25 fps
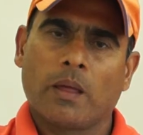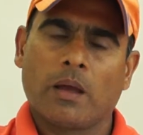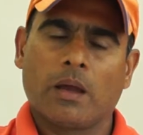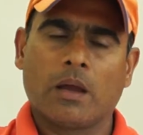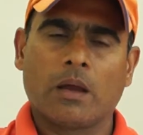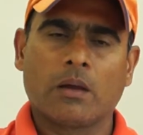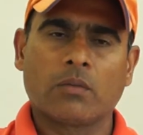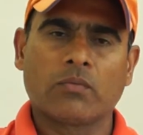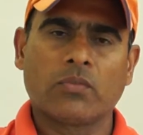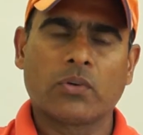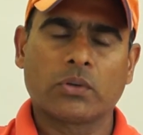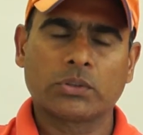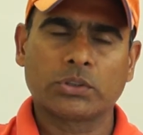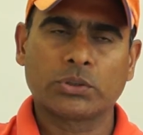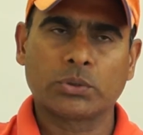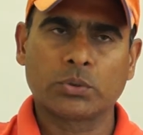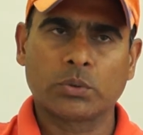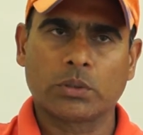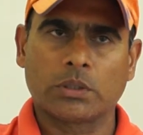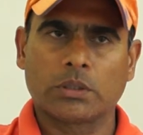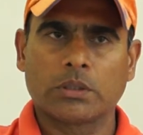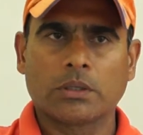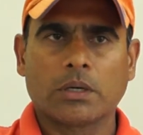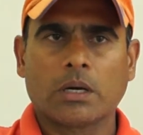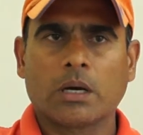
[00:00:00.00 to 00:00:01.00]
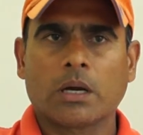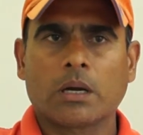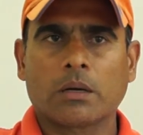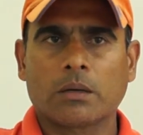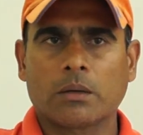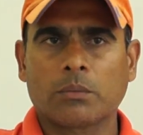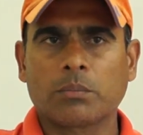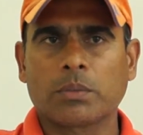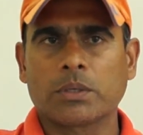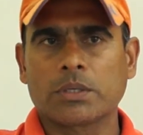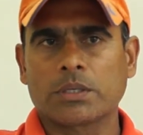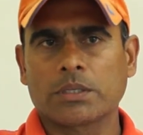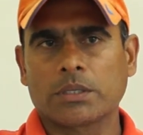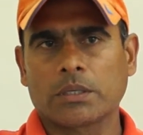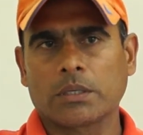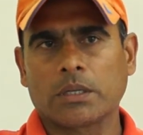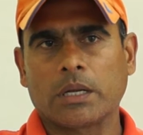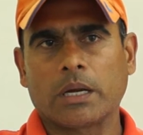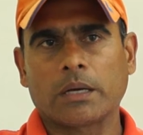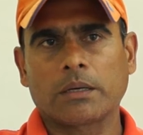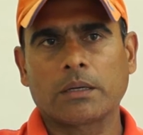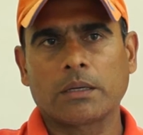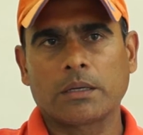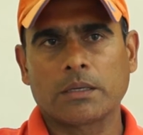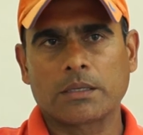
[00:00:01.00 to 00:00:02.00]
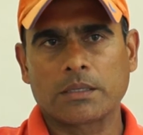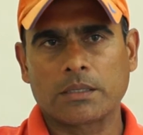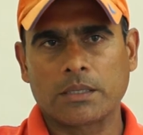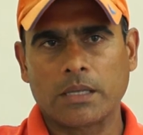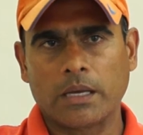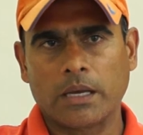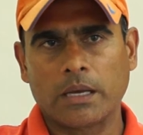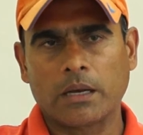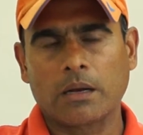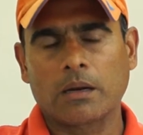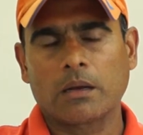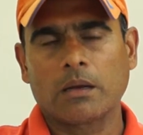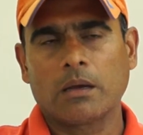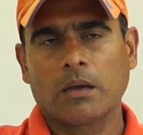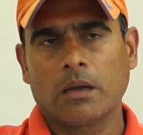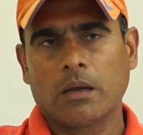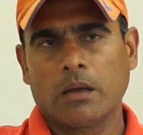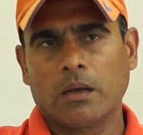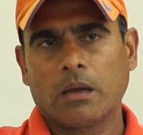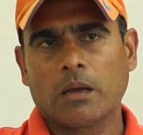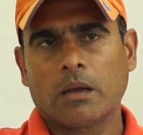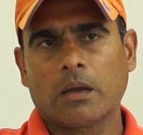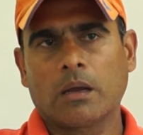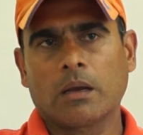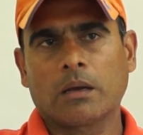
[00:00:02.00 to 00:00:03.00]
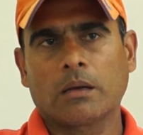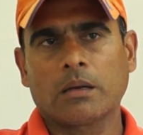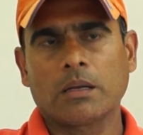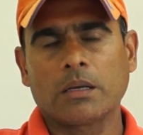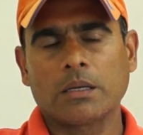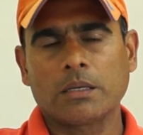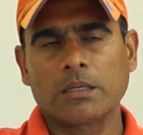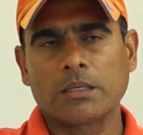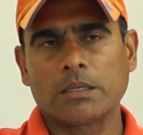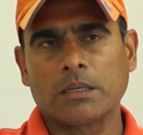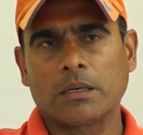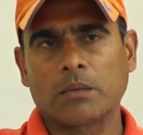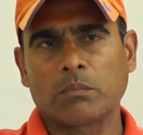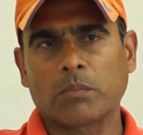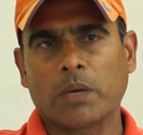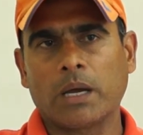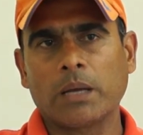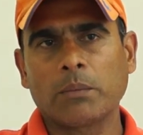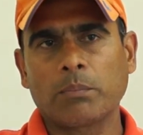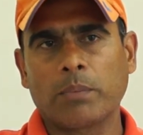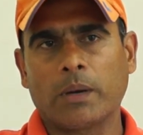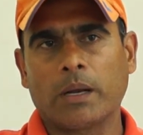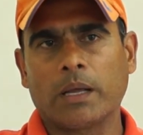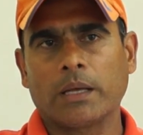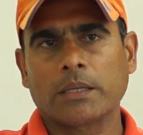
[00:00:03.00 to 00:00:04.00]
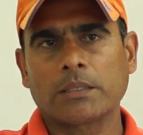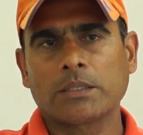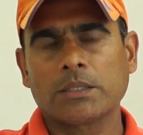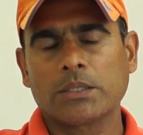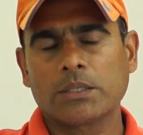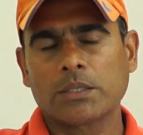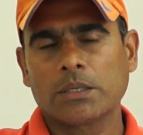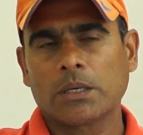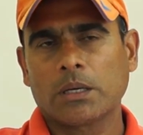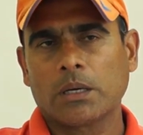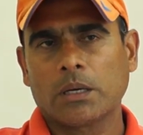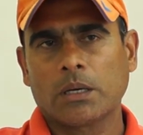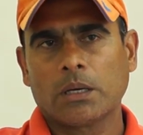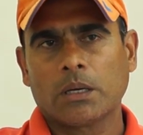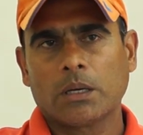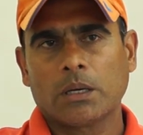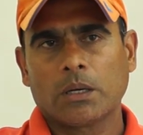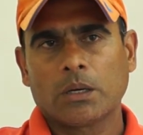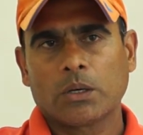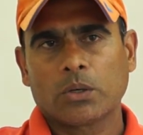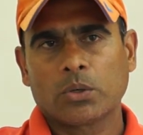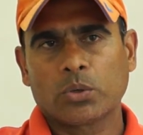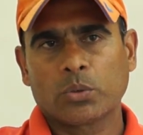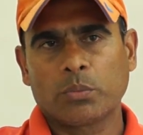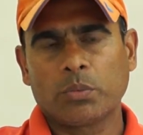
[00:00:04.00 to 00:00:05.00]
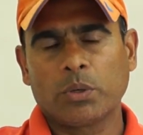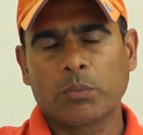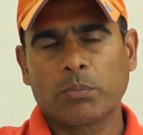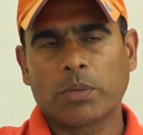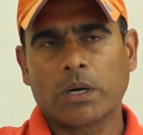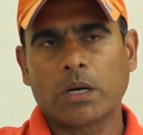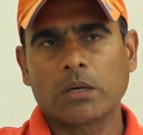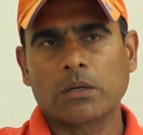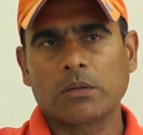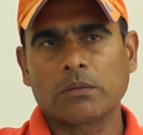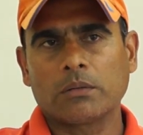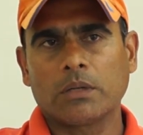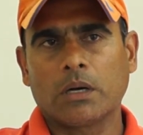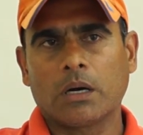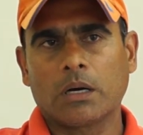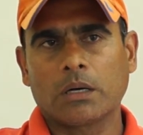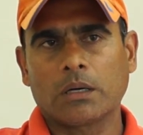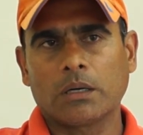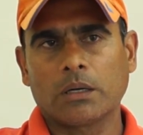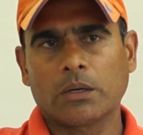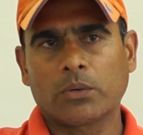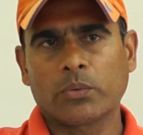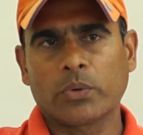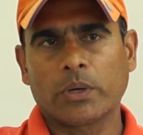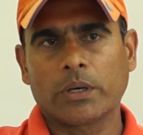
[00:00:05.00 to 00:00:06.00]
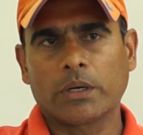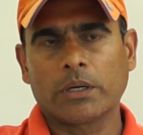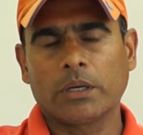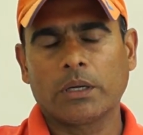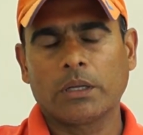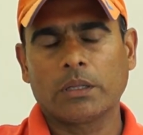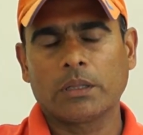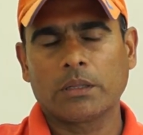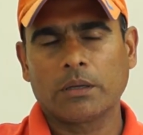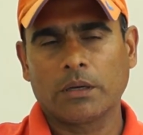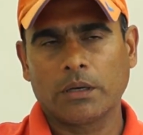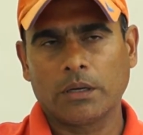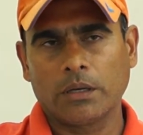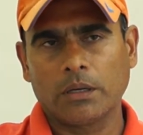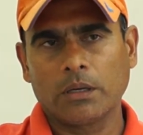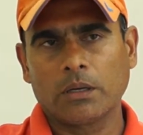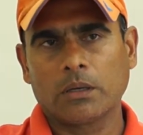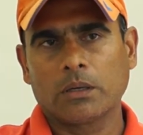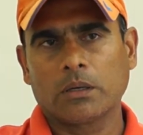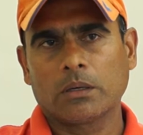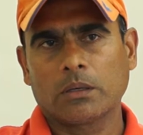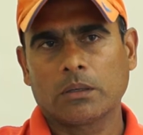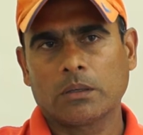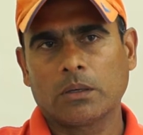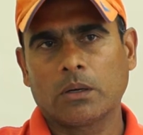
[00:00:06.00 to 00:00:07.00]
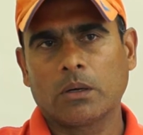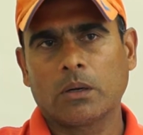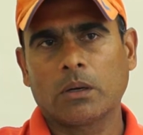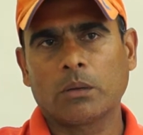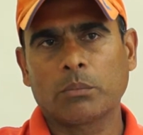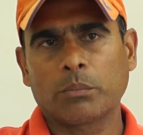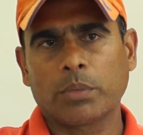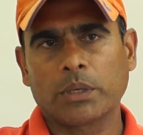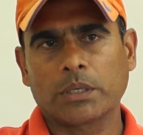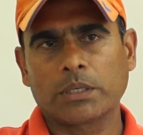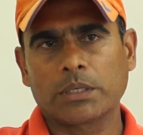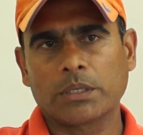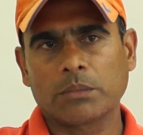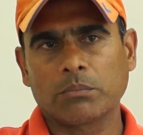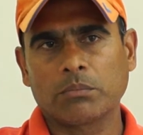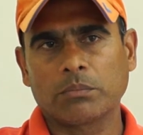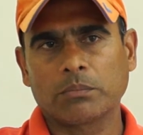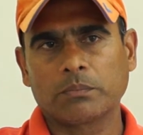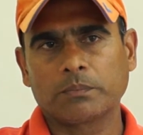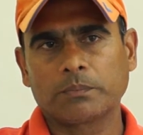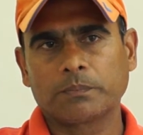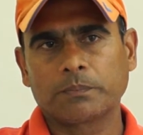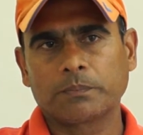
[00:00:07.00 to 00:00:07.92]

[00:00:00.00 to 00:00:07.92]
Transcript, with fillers: and for sure, 100% that he is there, and he is in my plans to be part of the under 23 Olympic team.